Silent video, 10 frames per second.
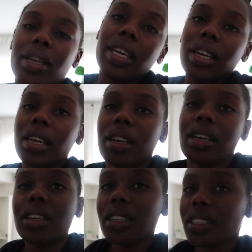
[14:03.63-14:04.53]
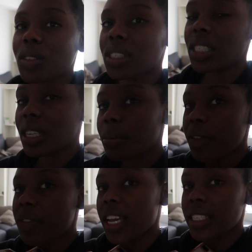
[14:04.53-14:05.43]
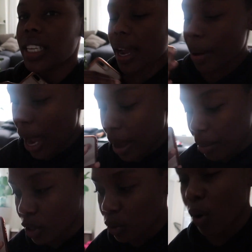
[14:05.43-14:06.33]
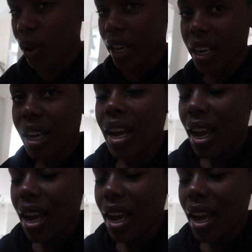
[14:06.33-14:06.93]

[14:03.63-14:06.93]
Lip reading: it. You can see it in my face. Like I am swollen.